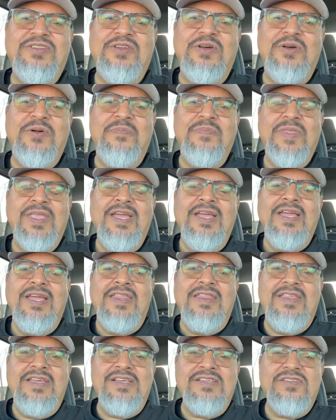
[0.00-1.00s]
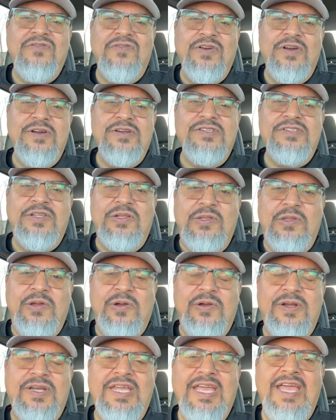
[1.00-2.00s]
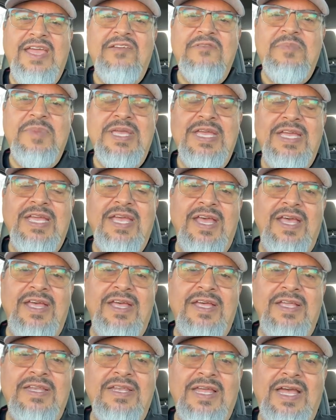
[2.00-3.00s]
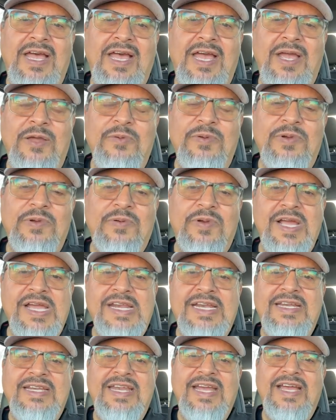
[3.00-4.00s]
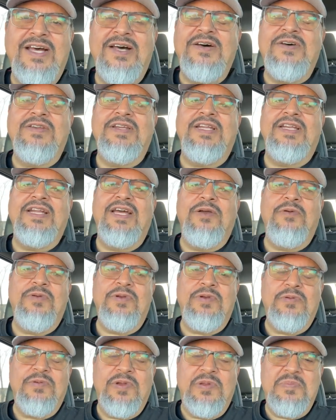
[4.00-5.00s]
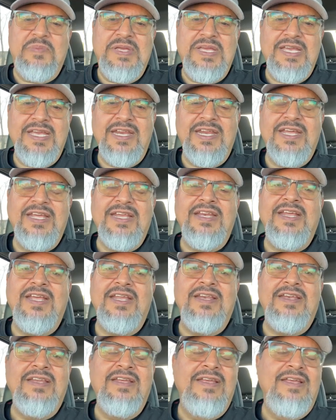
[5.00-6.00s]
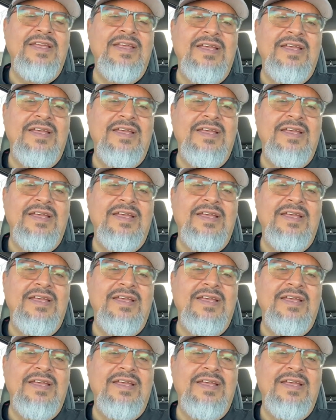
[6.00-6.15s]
So this verse the Lord gave me, and I would write it down and I would repeat it and